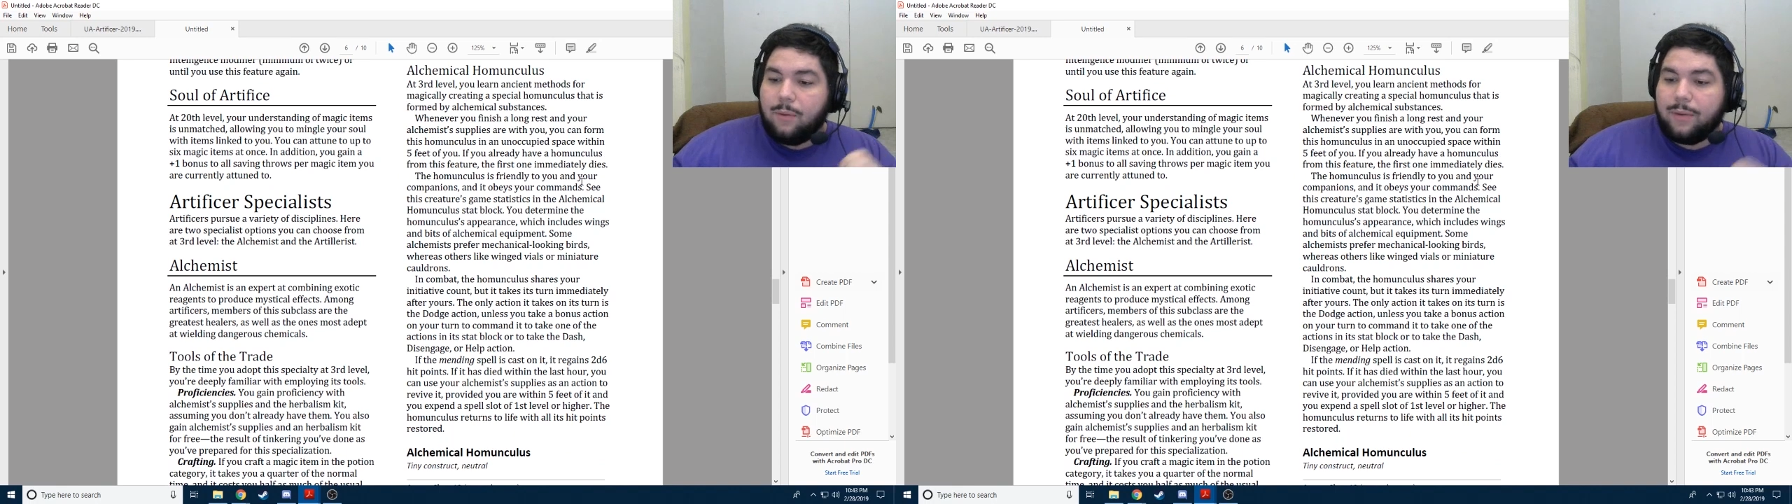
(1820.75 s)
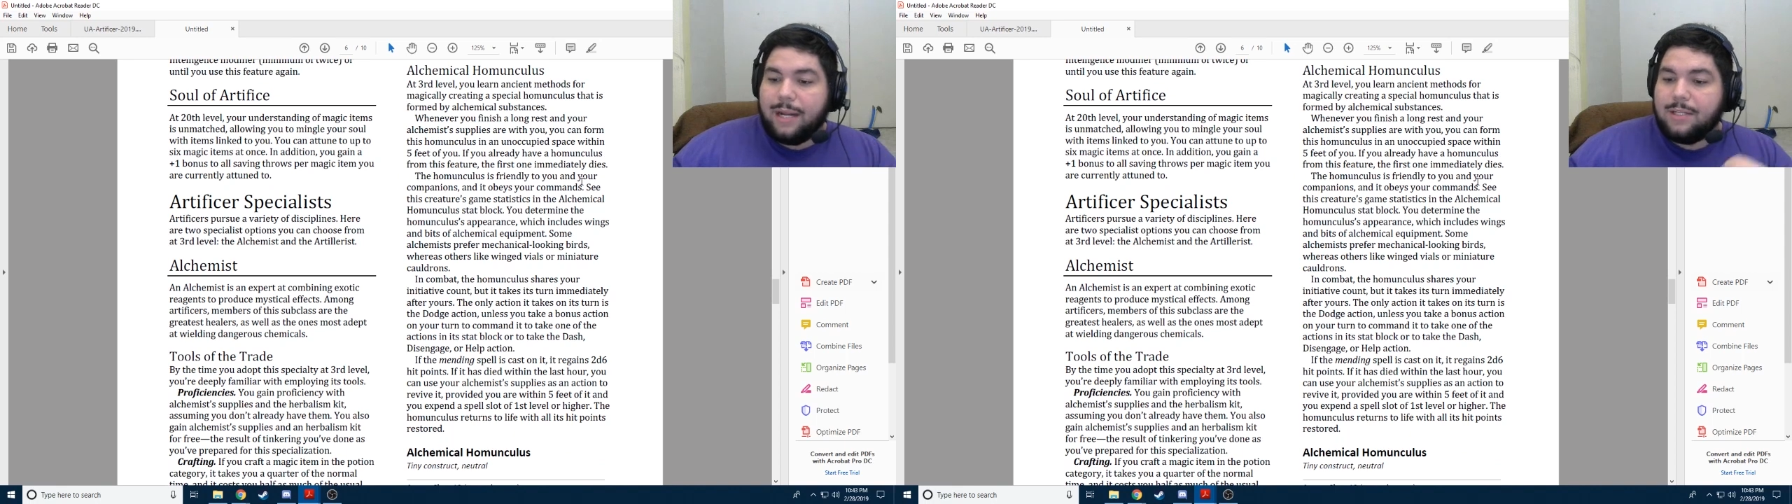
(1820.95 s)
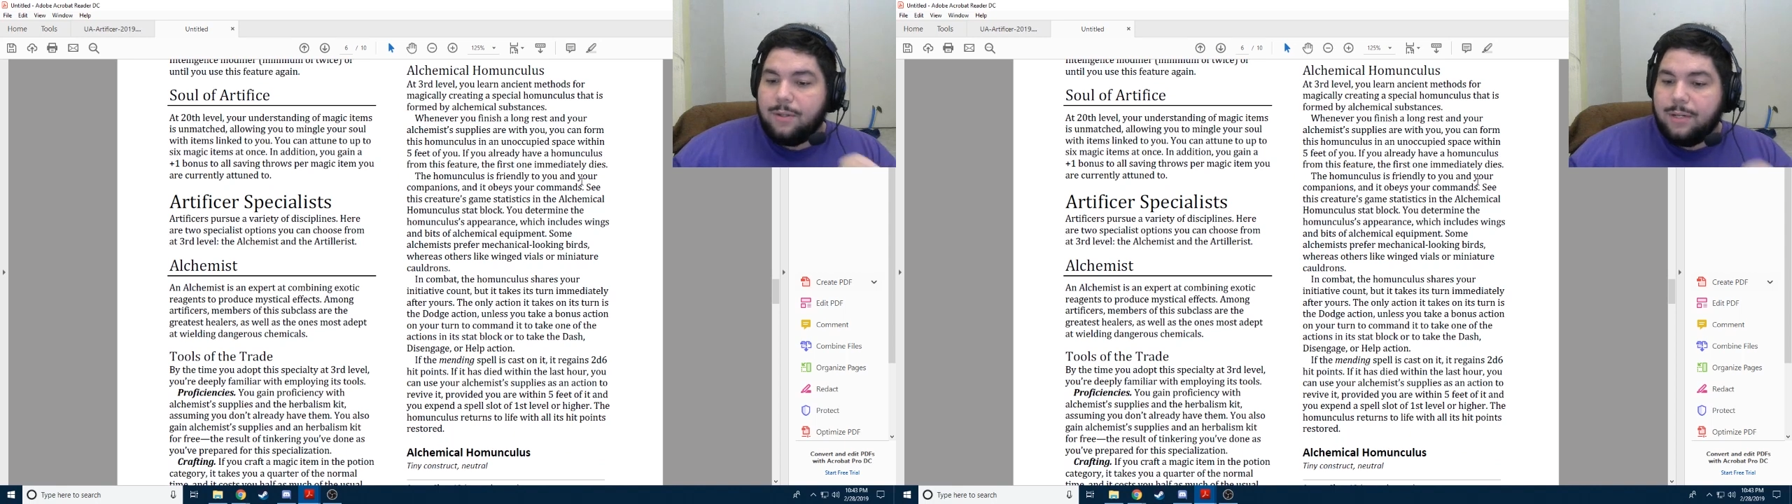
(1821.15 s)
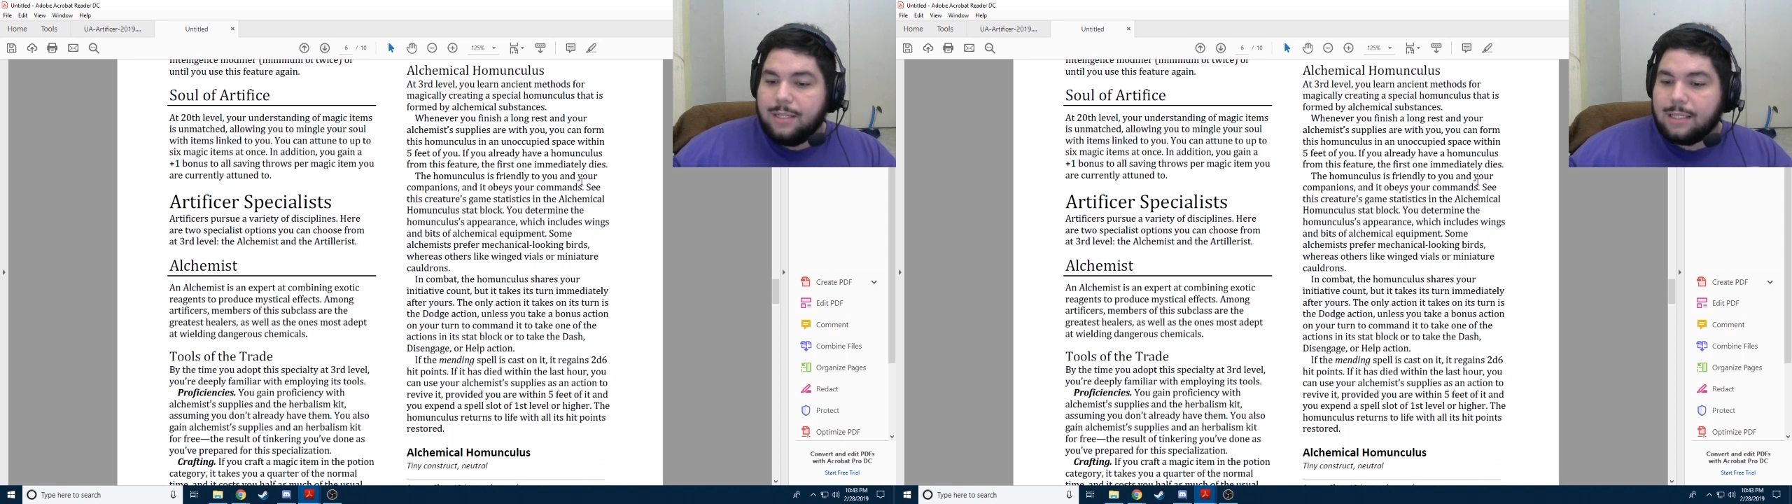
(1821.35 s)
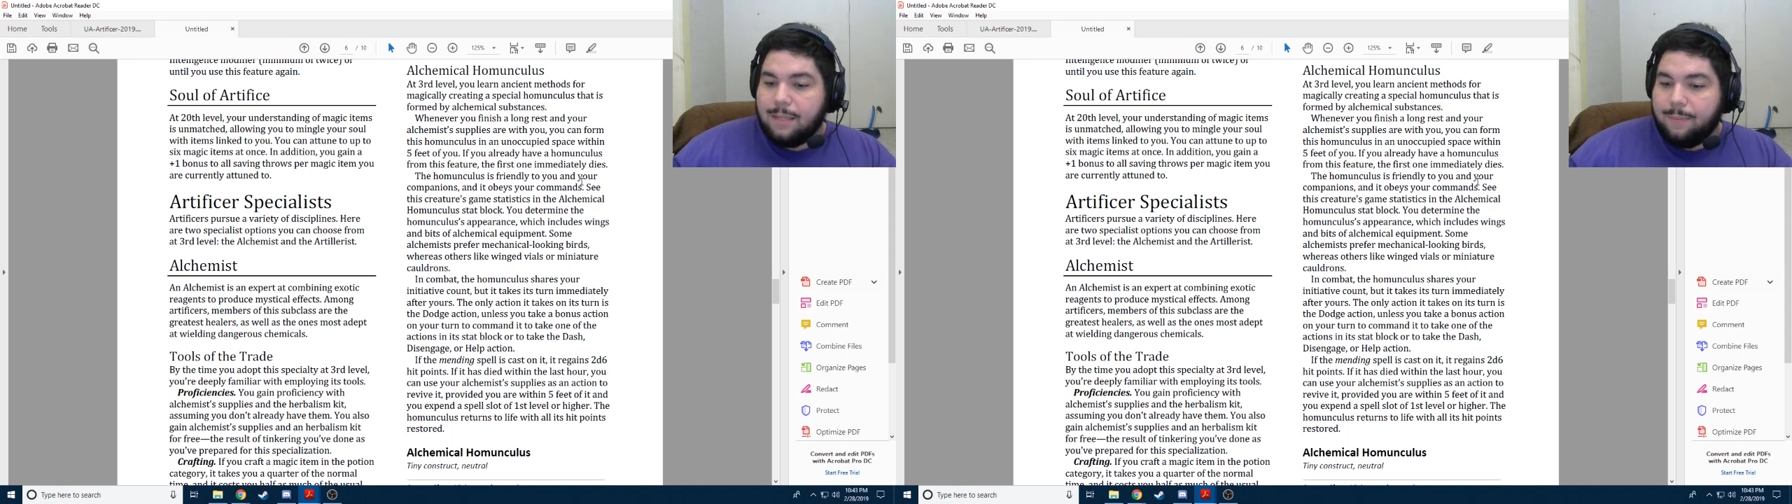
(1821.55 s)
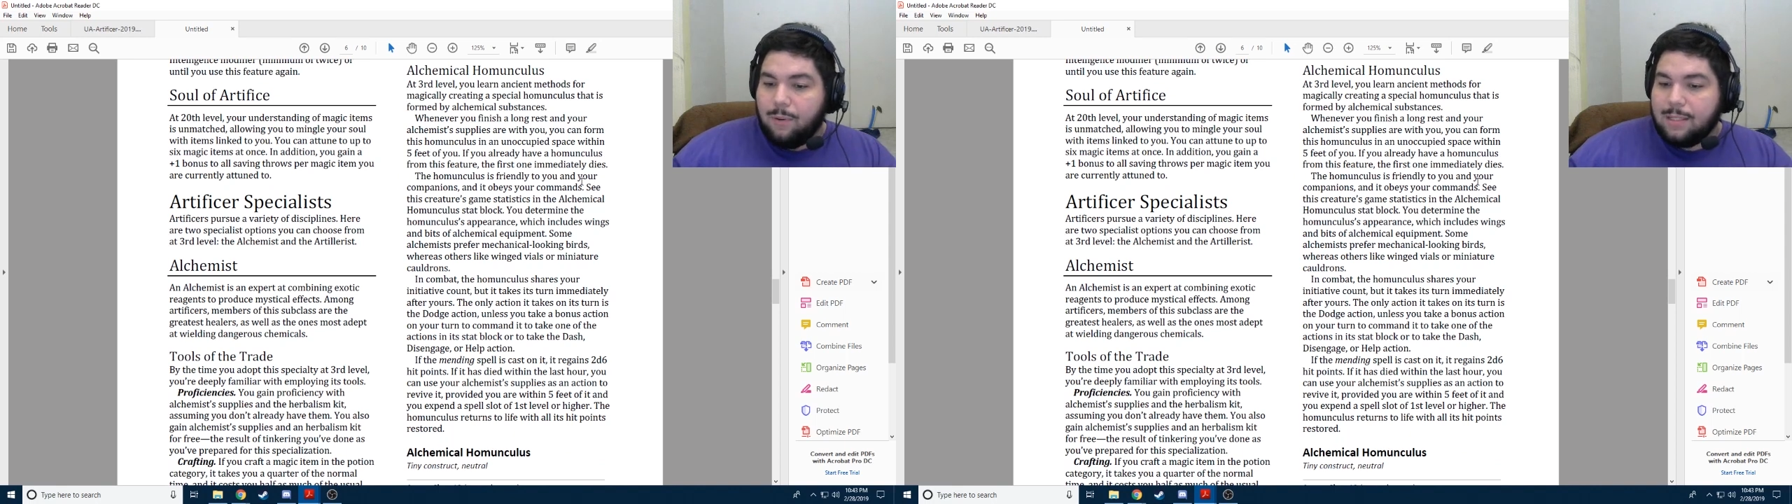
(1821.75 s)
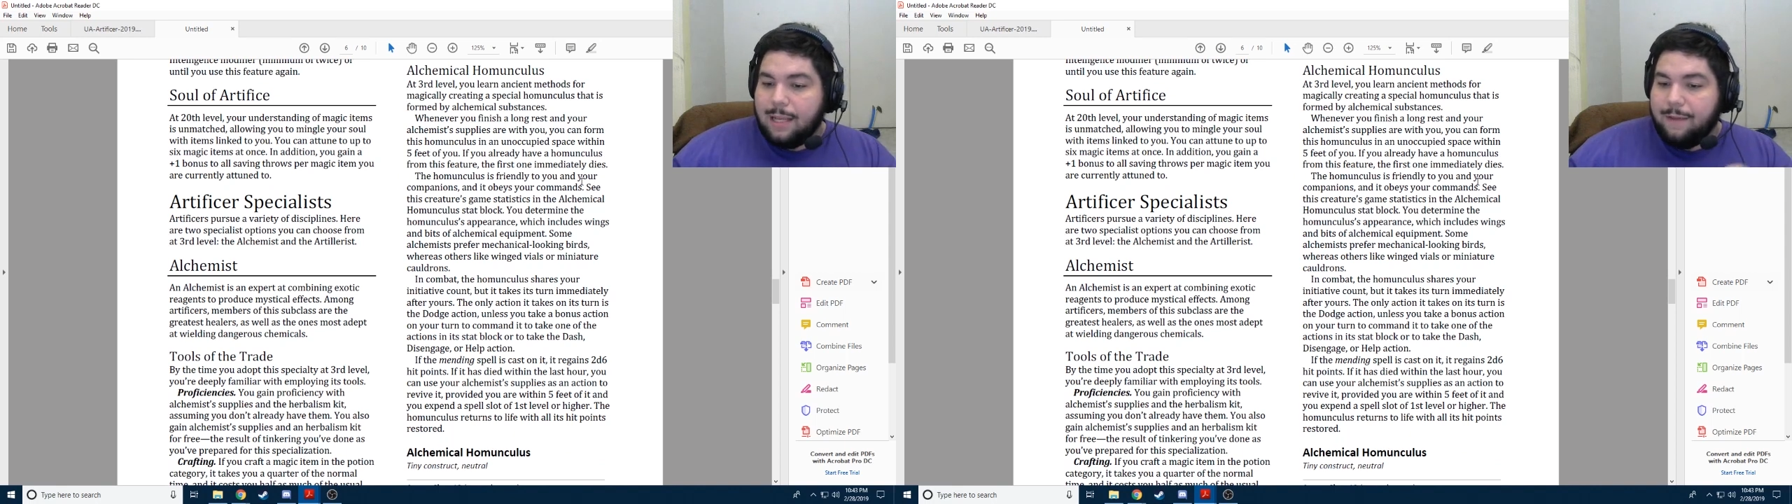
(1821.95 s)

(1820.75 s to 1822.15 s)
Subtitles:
it regains 2d6 hit points.